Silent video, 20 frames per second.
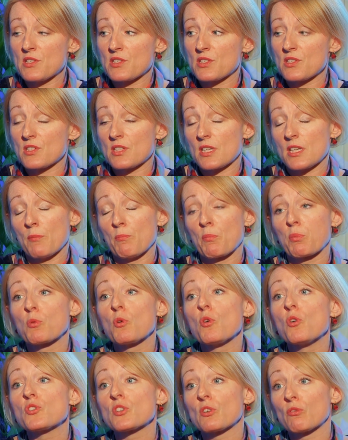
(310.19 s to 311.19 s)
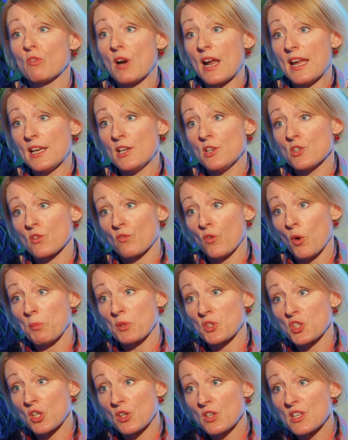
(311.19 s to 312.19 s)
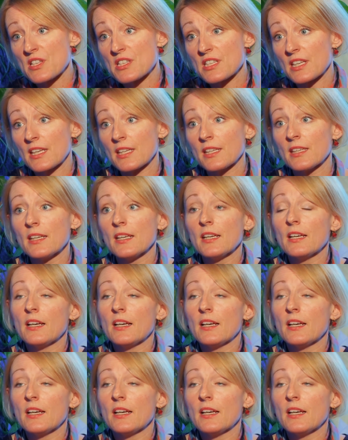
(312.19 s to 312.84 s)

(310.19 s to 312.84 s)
to see a broader range of opportunity,